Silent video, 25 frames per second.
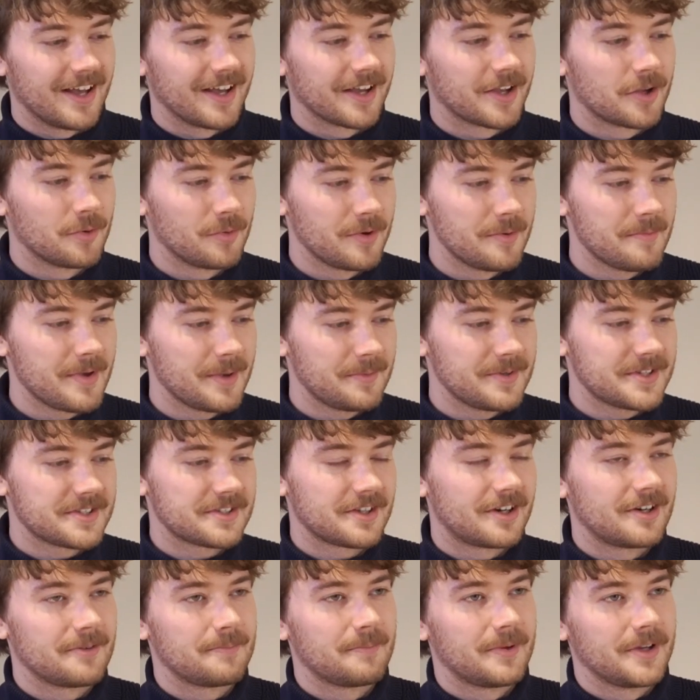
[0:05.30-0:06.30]
Could we maybe
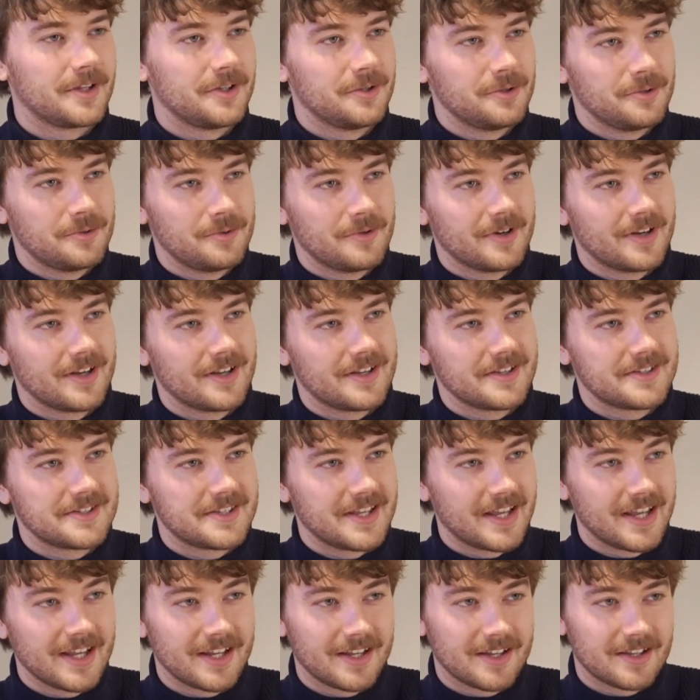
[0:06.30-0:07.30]
start by you
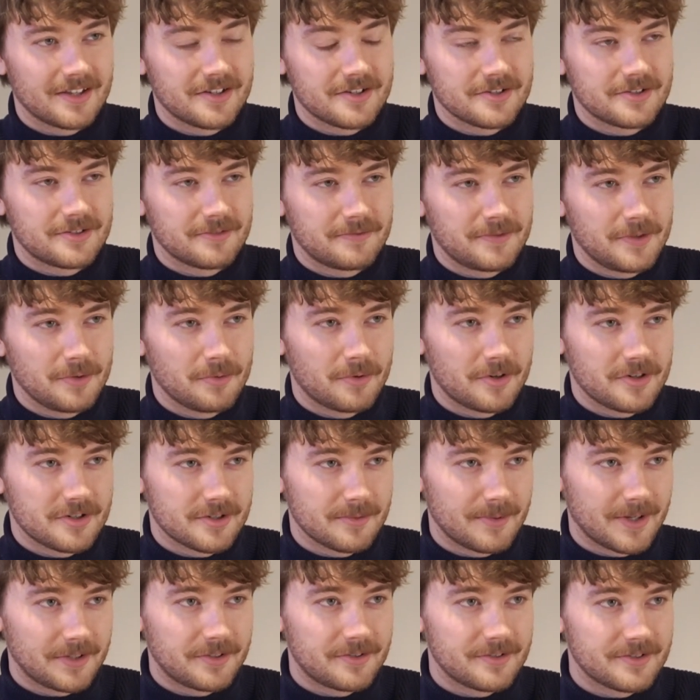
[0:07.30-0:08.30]
saying just a few
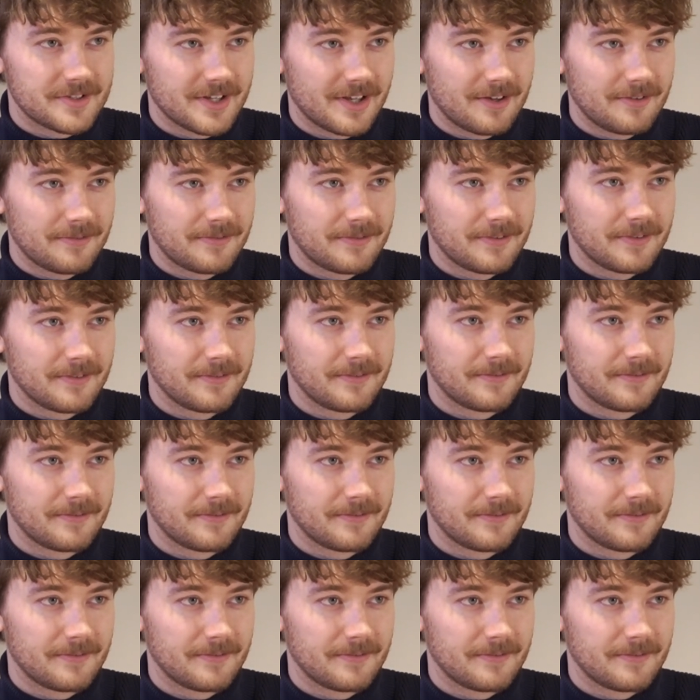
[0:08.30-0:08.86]
words about yourself?